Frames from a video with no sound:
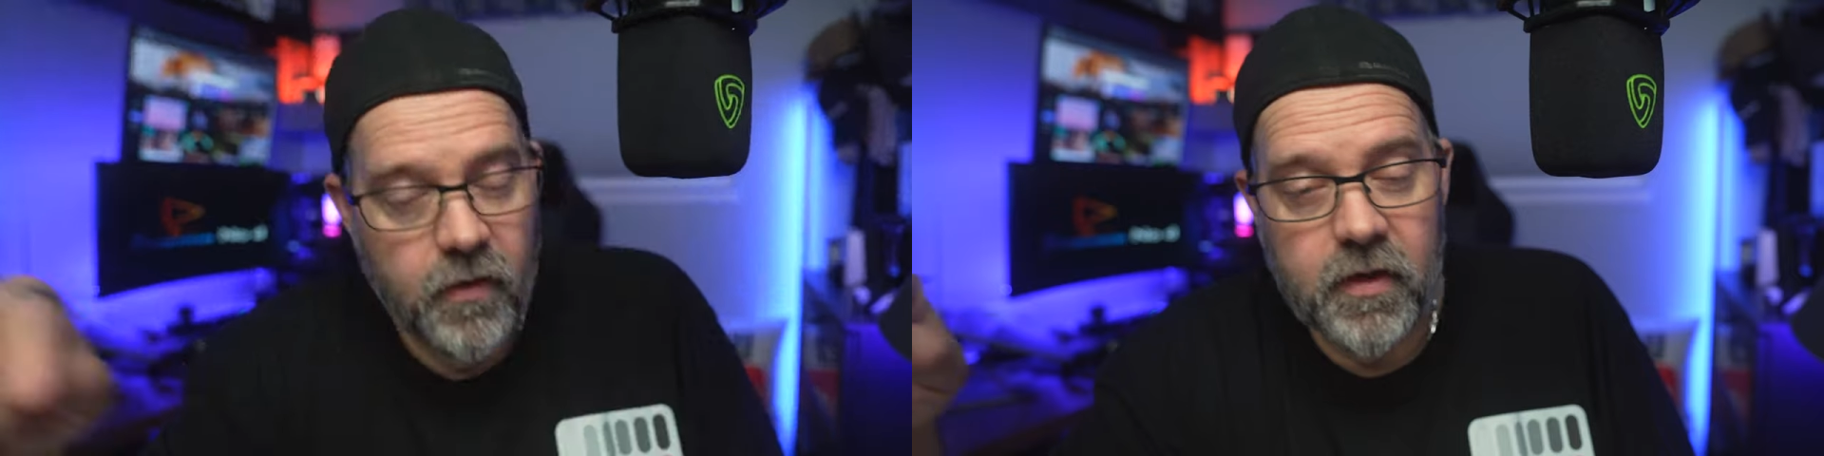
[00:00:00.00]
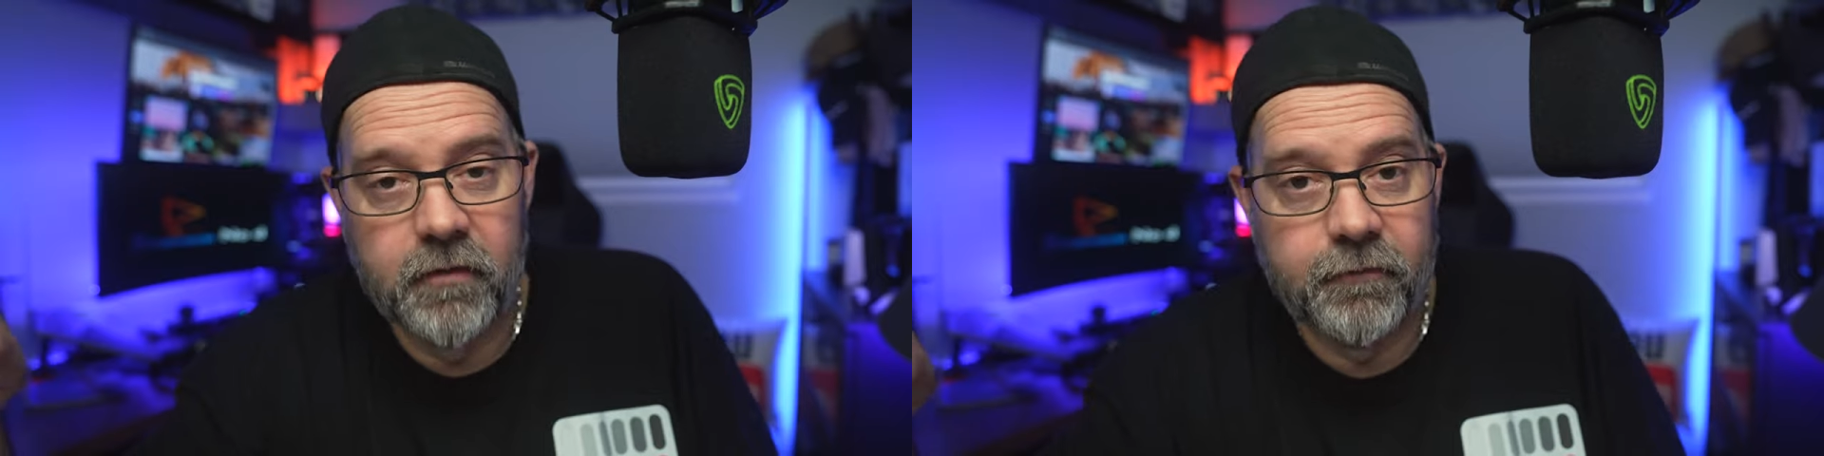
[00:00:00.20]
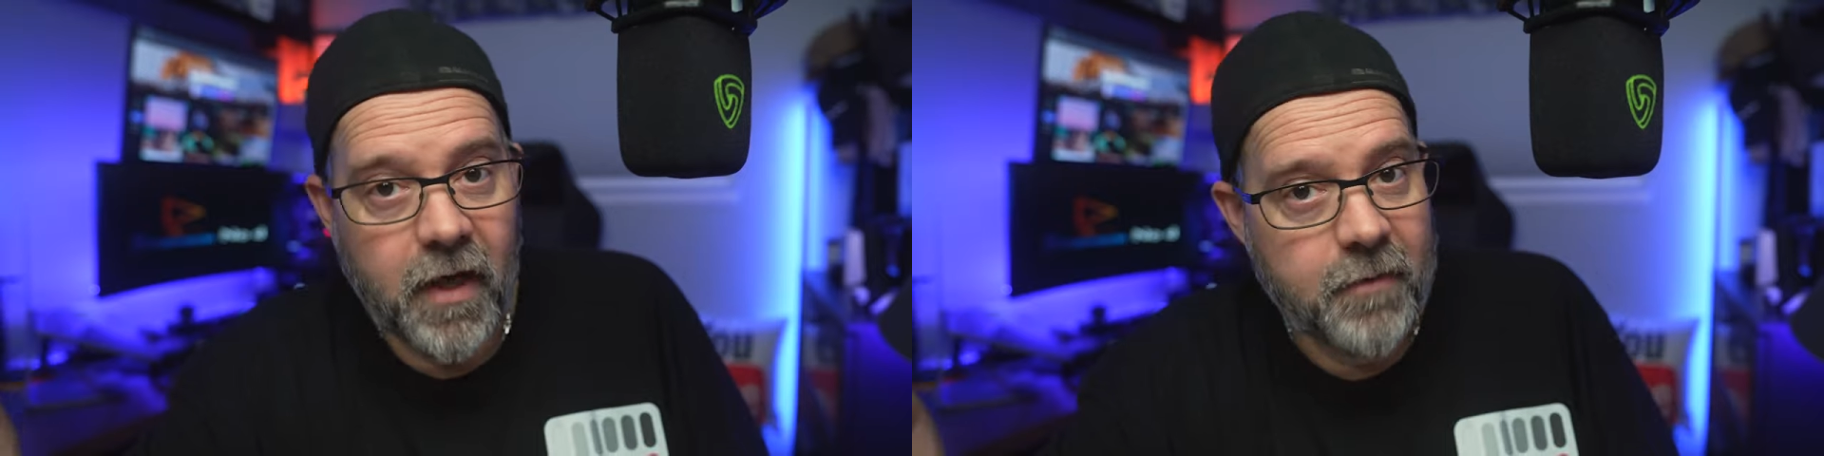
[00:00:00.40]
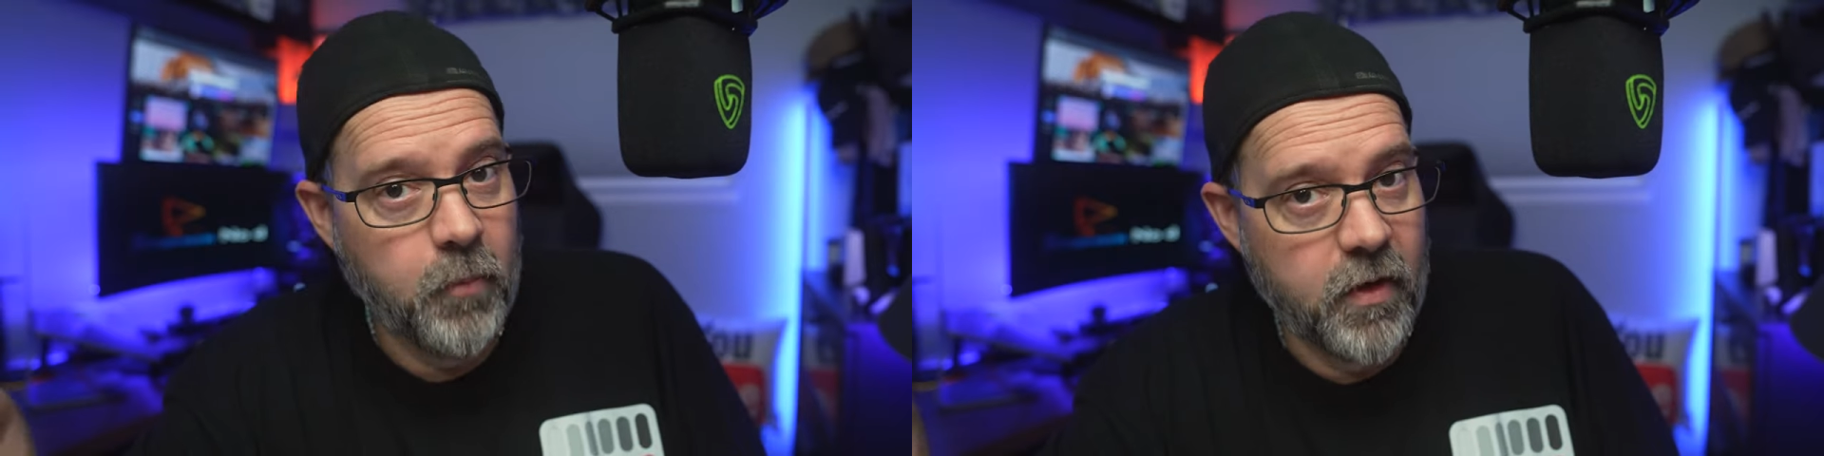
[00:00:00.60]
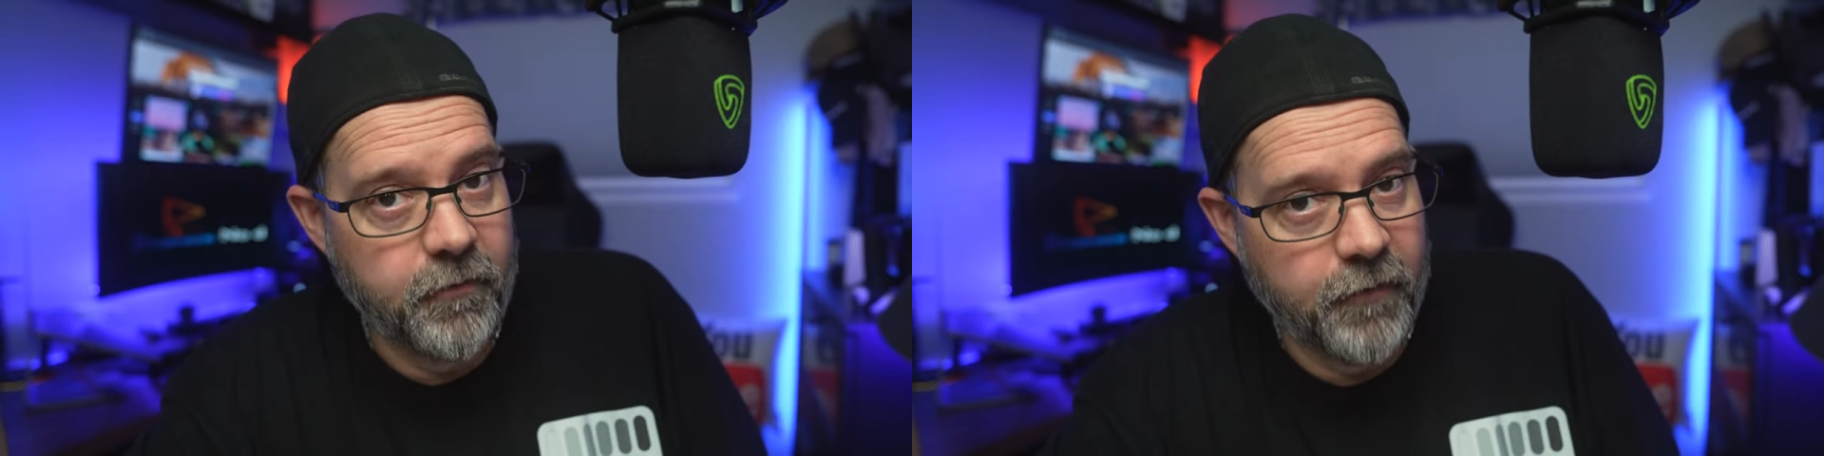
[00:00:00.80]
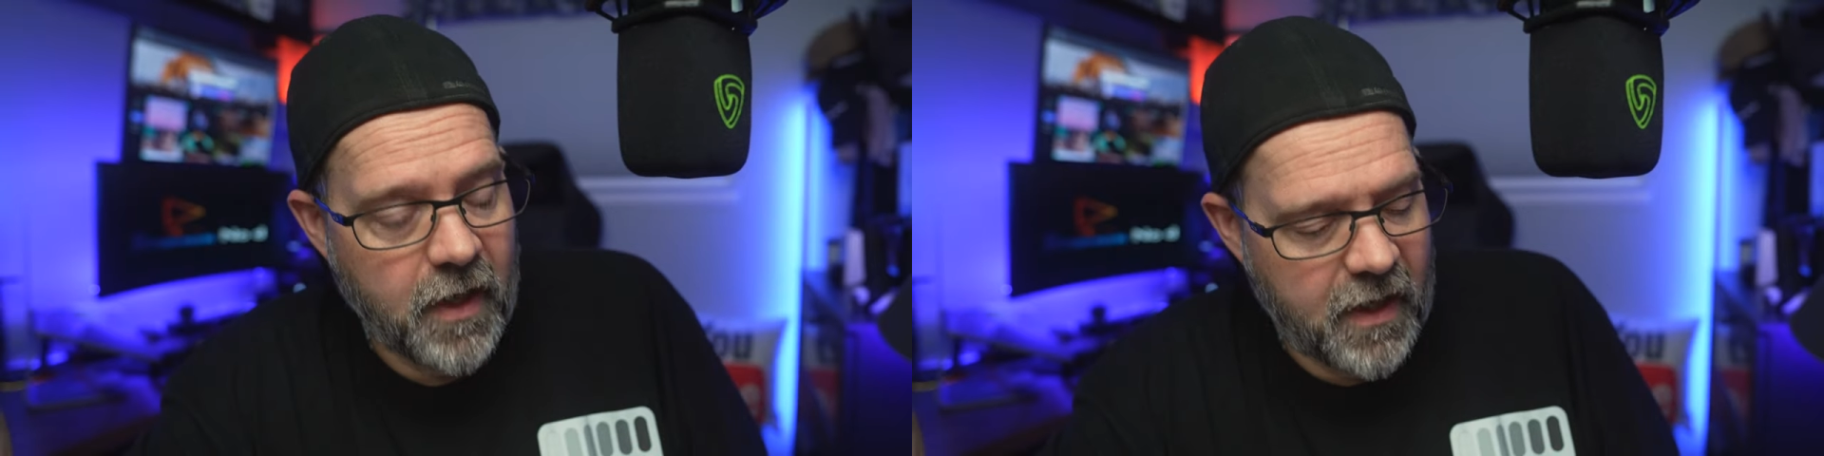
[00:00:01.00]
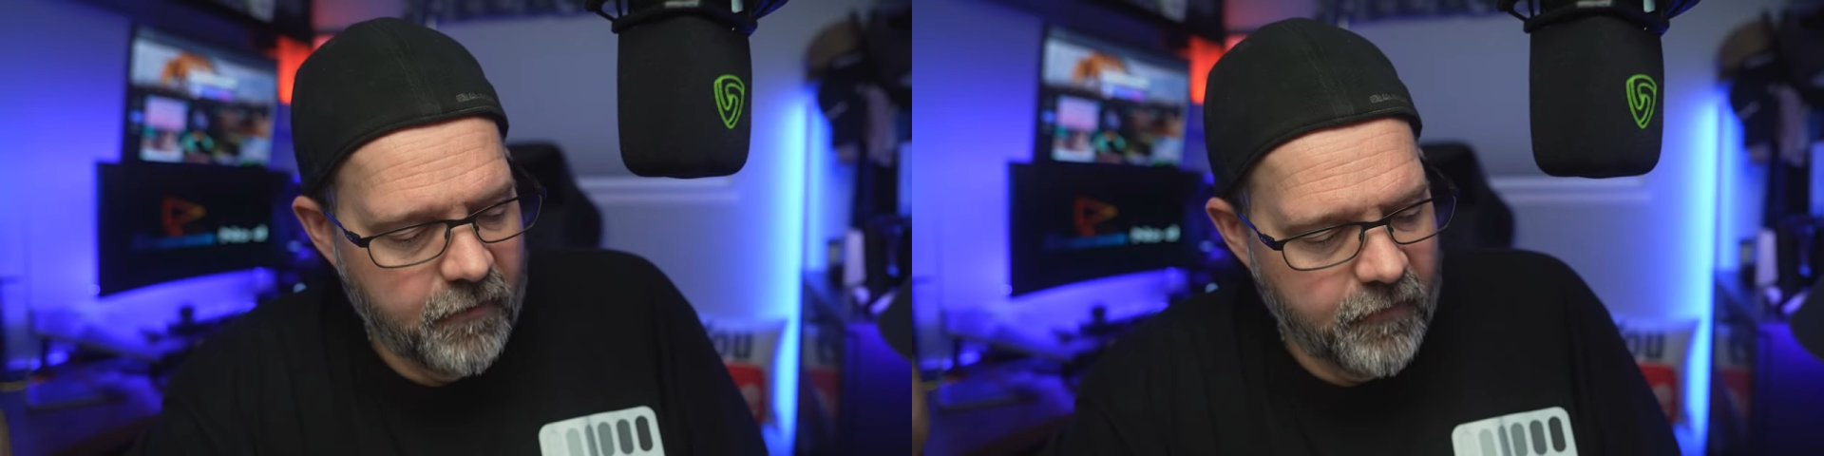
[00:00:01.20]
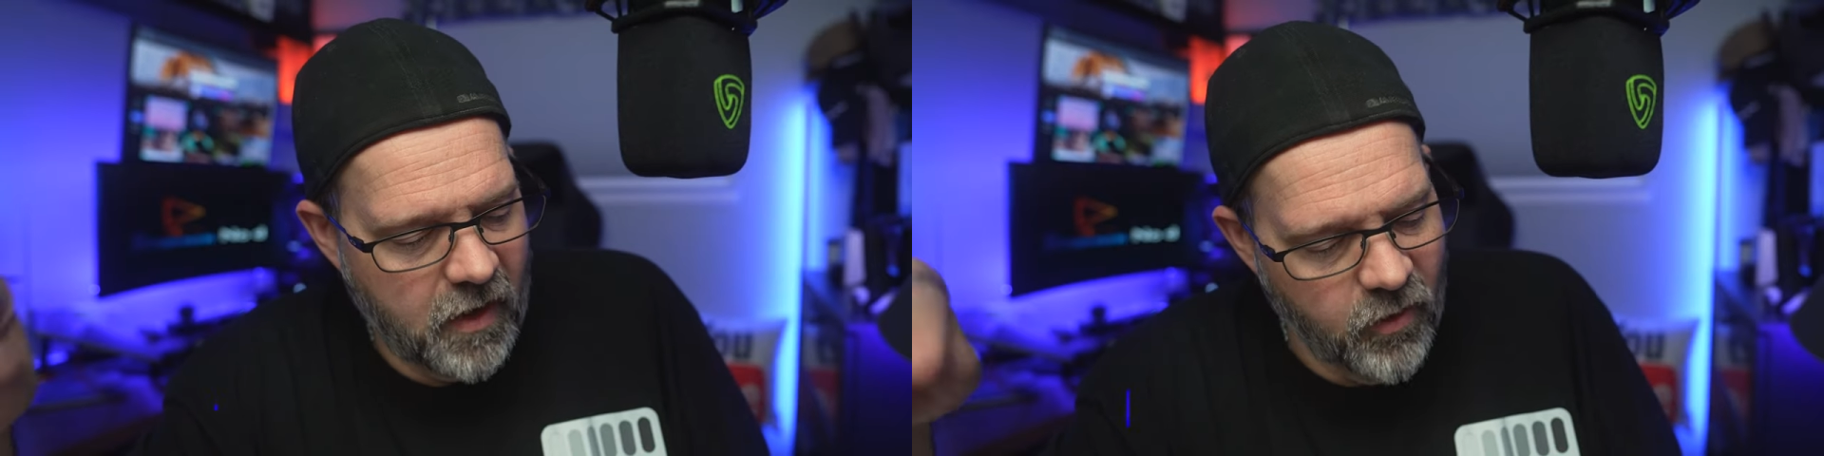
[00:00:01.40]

The 5.5